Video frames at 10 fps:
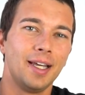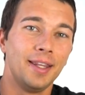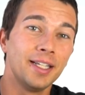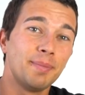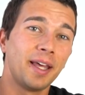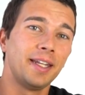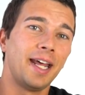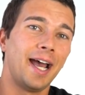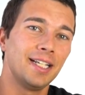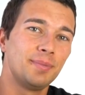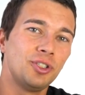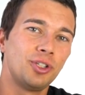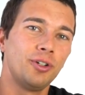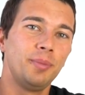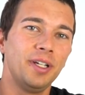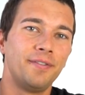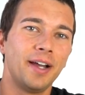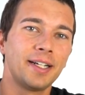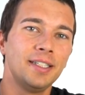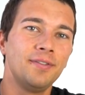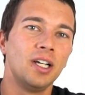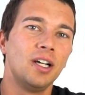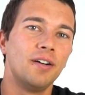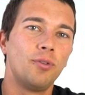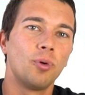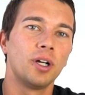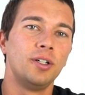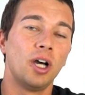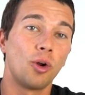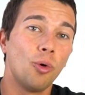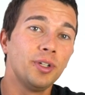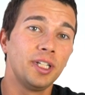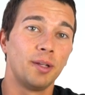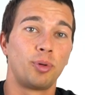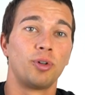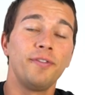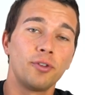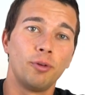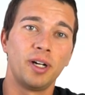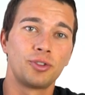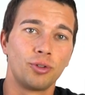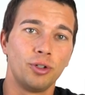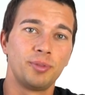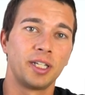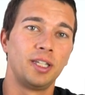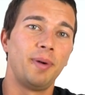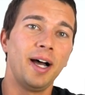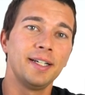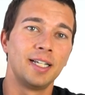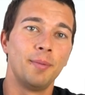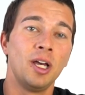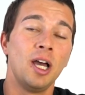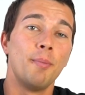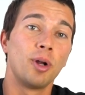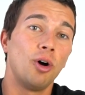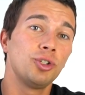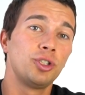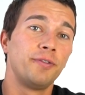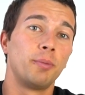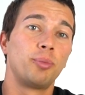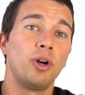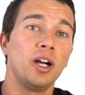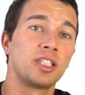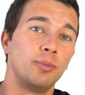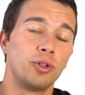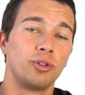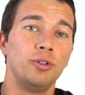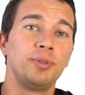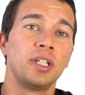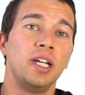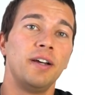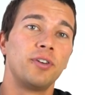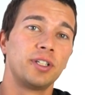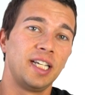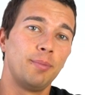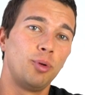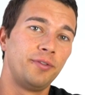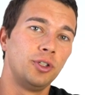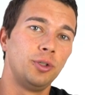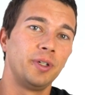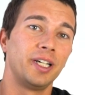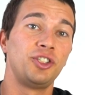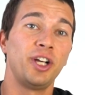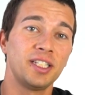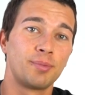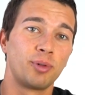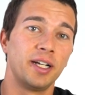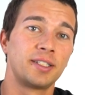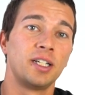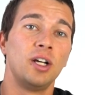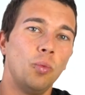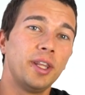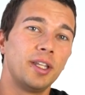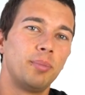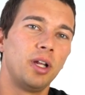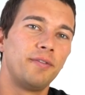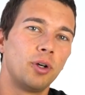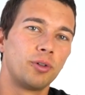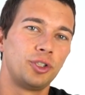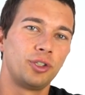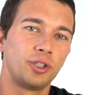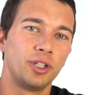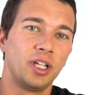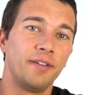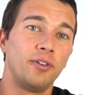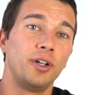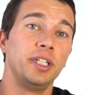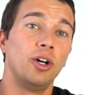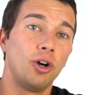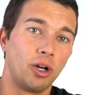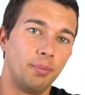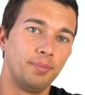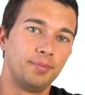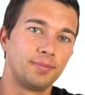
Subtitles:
This method has been shown to be effective for not only the peripheral muscle groups like the bicep, but also for proximal groups. For example, if you're doing a chest press with a blood flow restriction cuff on the arm.